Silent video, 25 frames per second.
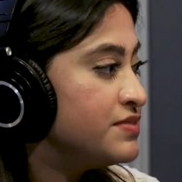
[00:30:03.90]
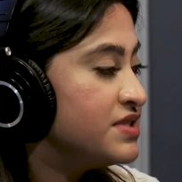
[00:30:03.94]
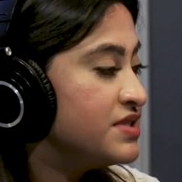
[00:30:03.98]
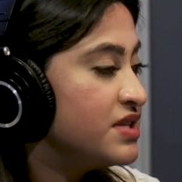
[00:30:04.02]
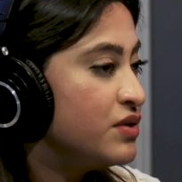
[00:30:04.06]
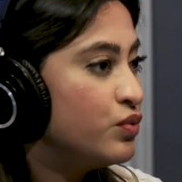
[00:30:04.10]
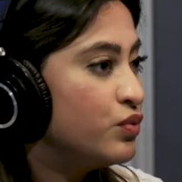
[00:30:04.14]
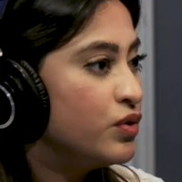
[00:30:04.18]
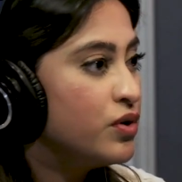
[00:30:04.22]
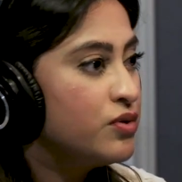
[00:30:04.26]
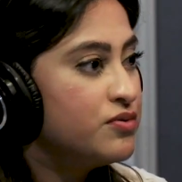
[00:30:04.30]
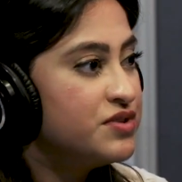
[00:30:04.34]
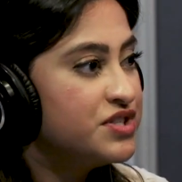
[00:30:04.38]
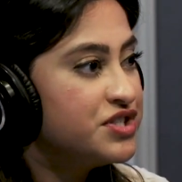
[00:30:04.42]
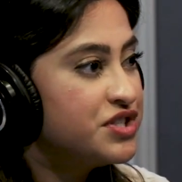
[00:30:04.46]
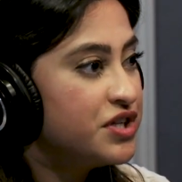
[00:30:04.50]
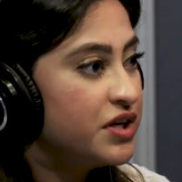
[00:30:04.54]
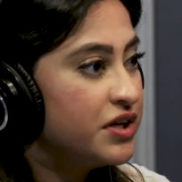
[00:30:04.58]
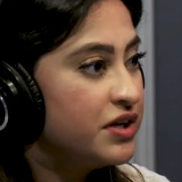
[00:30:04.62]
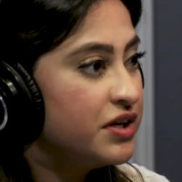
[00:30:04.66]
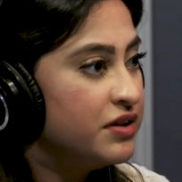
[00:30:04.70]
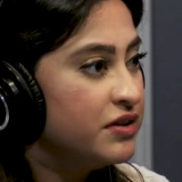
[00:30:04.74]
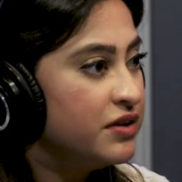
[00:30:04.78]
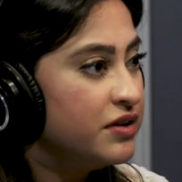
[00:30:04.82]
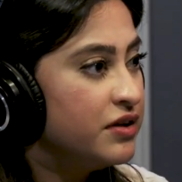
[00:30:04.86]
comes in, we're always
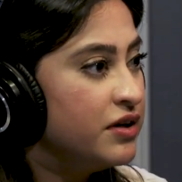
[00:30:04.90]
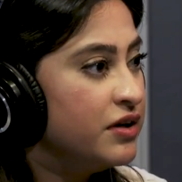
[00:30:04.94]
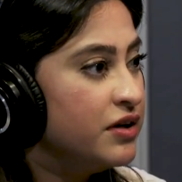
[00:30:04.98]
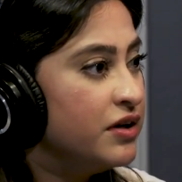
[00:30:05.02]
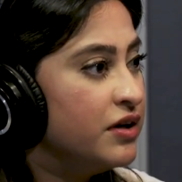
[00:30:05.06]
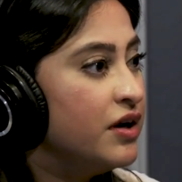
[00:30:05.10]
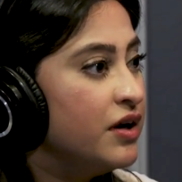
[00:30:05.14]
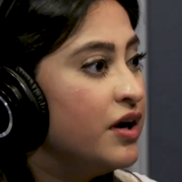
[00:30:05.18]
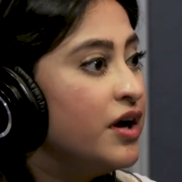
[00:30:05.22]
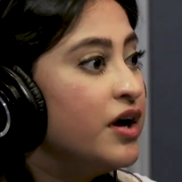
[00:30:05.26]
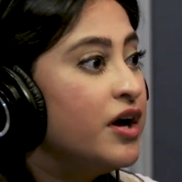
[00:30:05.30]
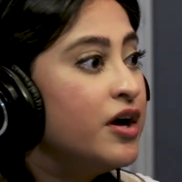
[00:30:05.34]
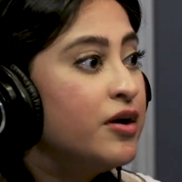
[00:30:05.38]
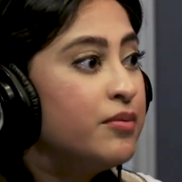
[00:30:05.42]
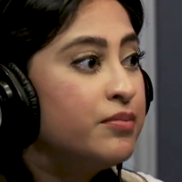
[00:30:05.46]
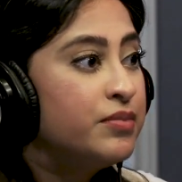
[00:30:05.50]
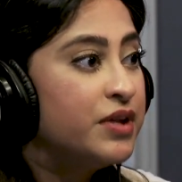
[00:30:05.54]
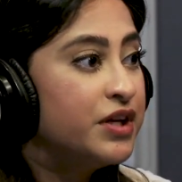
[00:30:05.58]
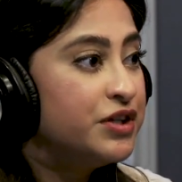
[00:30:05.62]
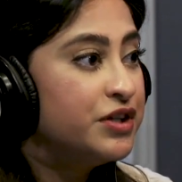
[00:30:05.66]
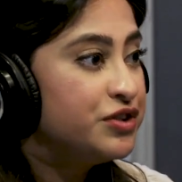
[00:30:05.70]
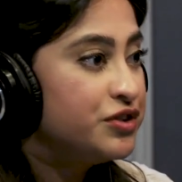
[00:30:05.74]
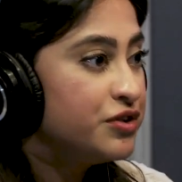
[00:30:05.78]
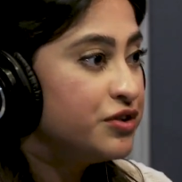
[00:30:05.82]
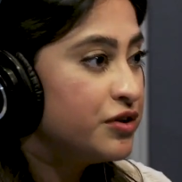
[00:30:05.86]
checking their
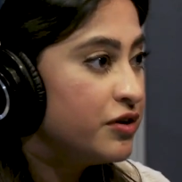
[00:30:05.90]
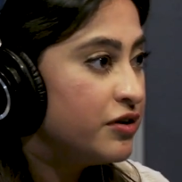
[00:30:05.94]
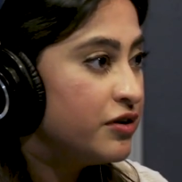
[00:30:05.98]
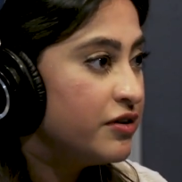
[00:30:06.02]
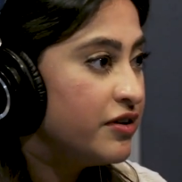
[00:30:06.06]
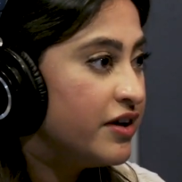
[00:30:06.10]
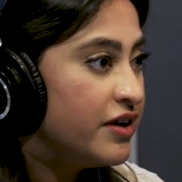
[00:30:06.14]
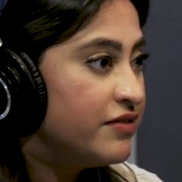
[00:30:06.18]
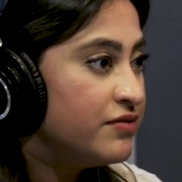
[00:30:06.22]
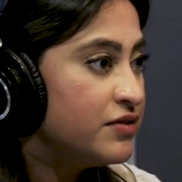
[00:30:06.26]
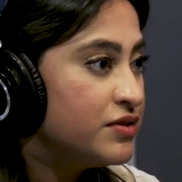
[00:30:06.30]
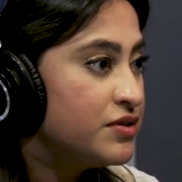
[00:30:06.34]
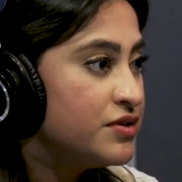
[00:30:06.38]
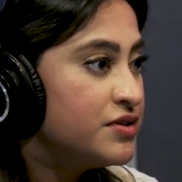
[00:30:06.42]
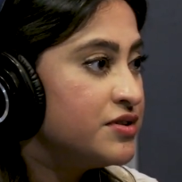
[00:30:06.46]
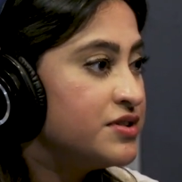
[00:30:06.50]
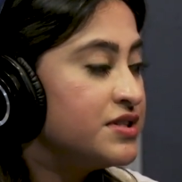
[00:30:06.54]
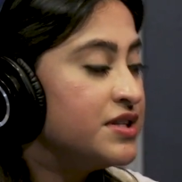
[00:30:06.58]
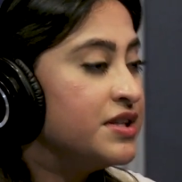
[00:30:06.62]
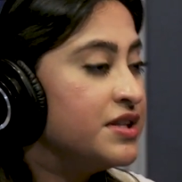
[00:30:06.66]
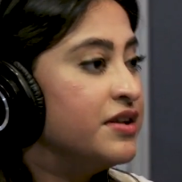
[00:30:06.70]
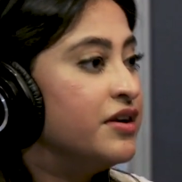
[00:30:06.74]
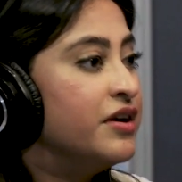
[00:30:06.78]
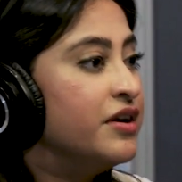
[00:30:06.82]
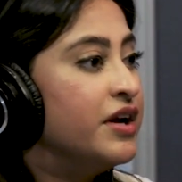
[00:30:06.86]
blood sugar levels
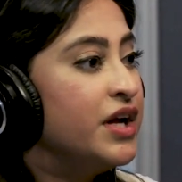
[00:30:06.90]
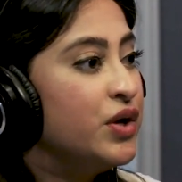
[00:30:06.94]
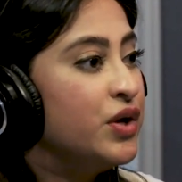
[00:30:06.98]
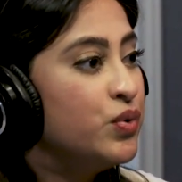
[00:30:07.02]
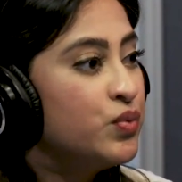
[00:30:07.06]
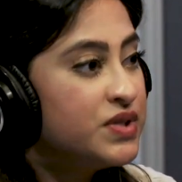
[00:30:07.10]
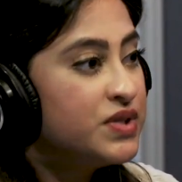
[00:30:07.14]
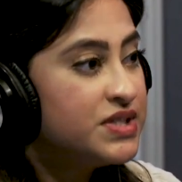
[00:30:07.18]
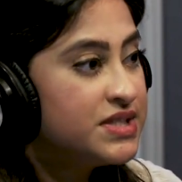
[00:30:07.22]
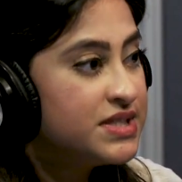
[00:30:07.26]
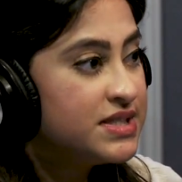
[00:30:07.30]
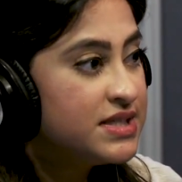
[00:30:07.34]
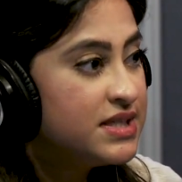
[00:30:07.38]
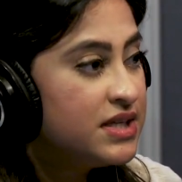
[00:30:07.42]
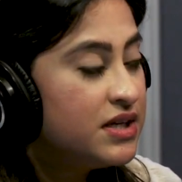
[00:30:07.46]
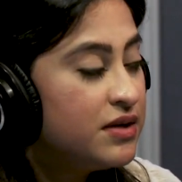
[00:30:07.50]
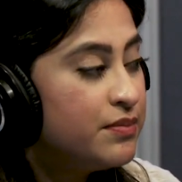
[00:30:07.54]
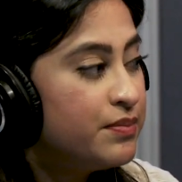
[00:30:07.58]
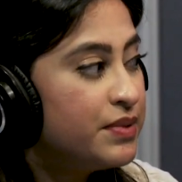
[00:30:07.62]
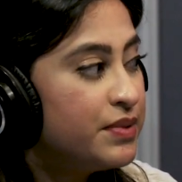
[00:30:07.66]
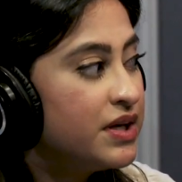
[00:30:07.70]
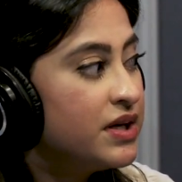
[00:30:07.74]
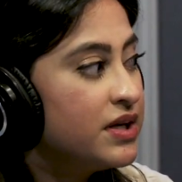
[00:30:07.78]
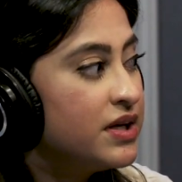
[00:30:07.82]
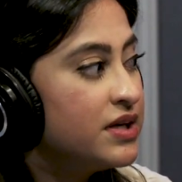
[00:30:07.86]
and their
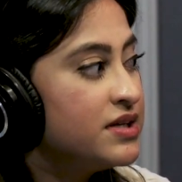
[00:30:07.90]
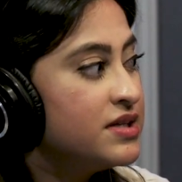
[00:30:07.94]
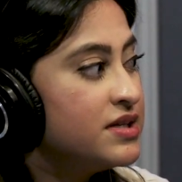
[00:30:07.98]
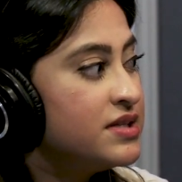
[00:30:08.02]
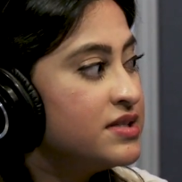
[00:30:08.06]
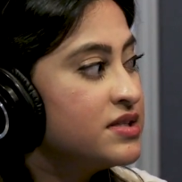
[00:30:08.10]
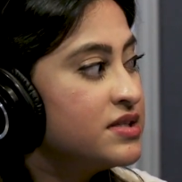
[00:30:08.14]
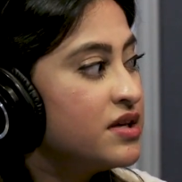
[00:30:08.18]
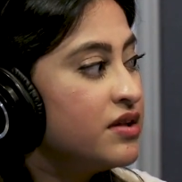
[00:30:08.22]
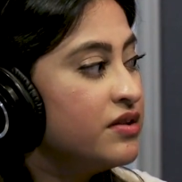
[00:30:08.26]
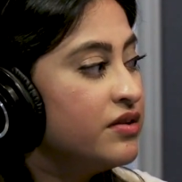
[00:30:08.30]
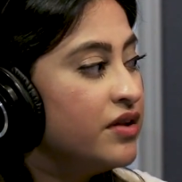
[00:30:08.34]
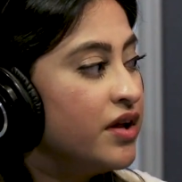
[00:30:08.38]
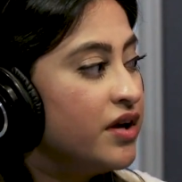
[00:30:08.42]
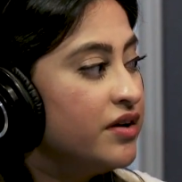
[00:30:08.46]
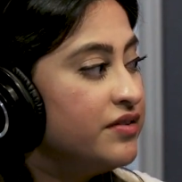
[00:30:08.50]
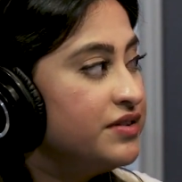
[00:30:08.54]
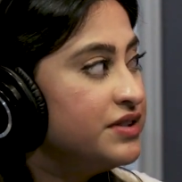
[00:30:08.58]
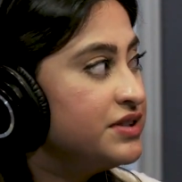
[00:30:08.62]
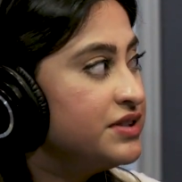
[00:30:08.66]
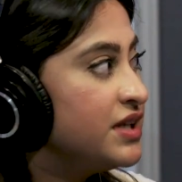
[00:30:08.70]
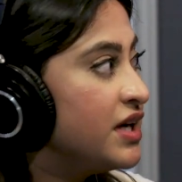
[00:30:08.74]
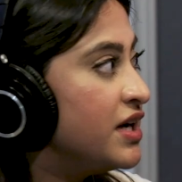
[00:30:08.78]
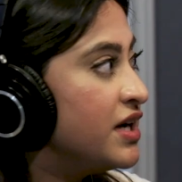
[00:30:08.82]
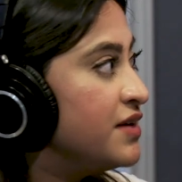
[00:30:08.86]
A1C, because a lot of
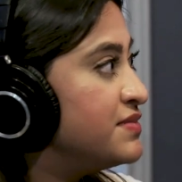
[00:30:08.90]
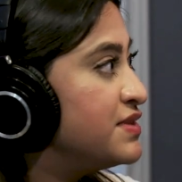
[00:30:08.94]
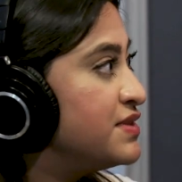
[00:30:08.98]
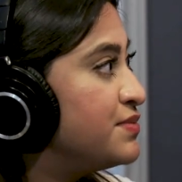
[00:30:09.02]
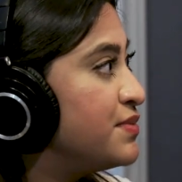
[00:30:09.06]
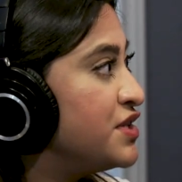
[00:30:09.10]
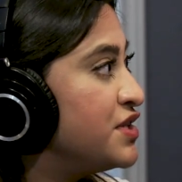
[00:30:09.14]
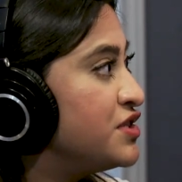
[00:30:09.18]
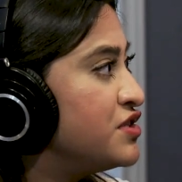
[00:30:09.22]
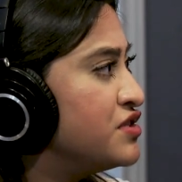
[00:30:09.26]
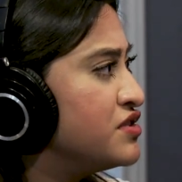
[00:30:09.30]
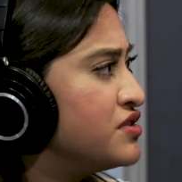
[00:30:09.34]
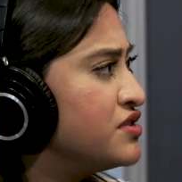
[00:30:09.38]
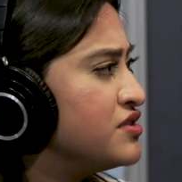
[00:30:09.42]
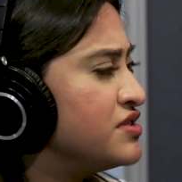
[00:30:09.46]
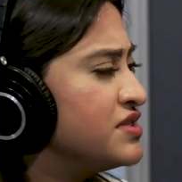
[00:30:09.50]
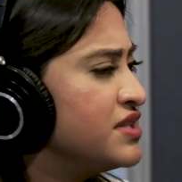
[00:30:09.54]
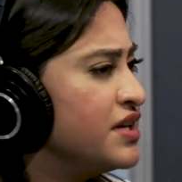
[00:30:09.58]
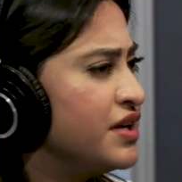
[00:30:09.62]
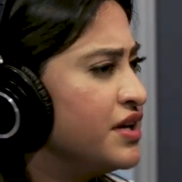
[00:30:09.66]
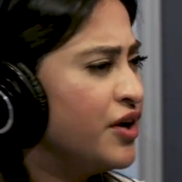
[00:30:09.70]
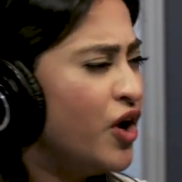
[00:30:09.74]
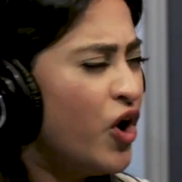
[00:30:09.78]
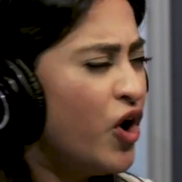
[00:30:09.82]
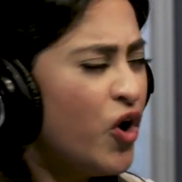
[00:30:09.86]
the times patients are
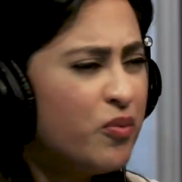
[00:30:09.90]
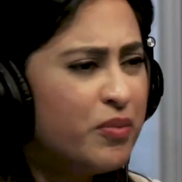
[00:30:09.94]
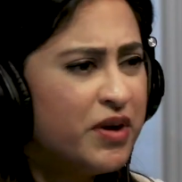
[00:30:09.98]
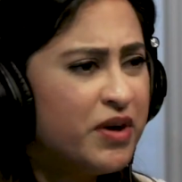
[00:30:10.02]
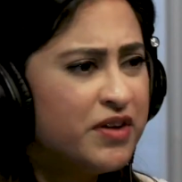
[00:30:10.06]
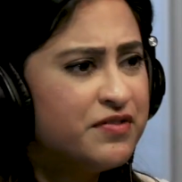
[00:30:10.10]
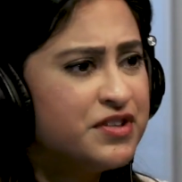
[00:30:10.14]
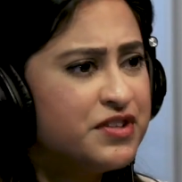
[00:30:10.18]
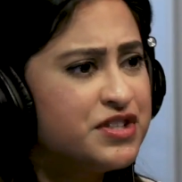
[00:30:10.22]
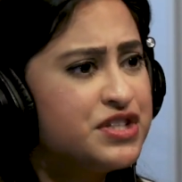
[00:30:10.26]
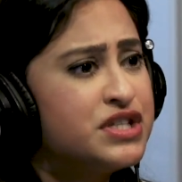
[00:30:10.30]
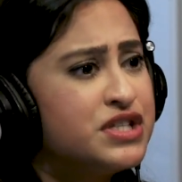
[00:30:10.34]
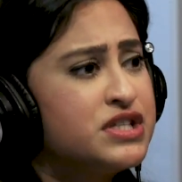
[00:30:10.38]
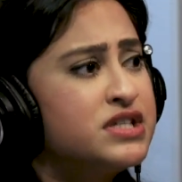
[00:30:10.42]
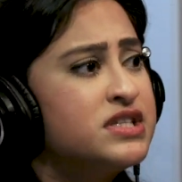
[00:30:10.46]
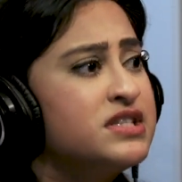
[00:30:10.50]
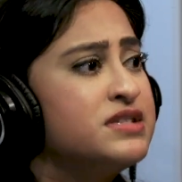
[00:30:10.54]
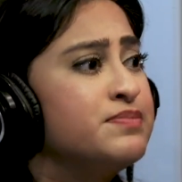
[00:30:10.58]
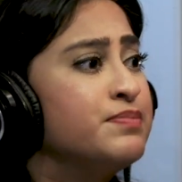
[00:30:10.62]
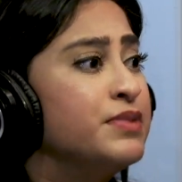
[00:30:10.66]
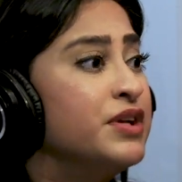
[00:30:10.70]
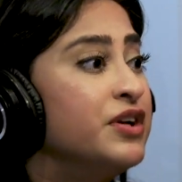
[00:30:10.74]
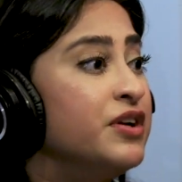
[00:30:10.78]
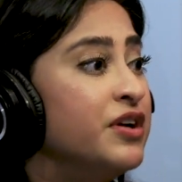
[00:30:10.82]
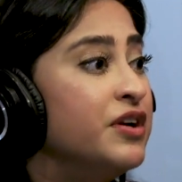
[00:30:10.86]
saying, oh, my vision is
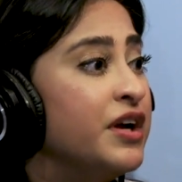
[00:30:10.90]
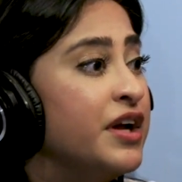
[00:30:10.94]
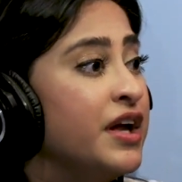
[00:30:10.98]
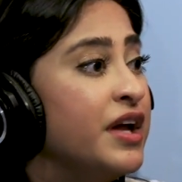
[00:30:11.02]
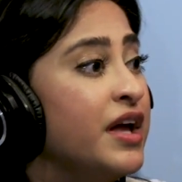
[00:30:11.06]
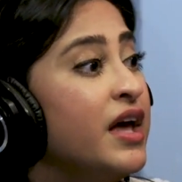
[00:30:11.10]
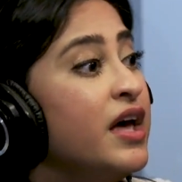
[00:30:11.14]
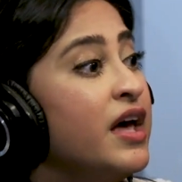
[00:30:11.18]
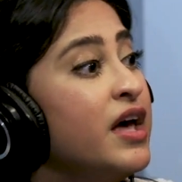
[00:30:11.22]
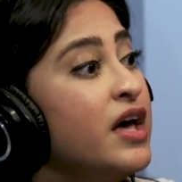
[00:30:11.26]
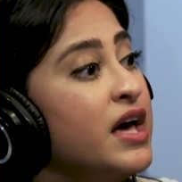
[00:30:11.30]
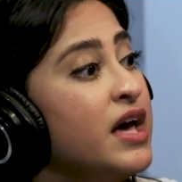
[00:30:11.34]
blurry.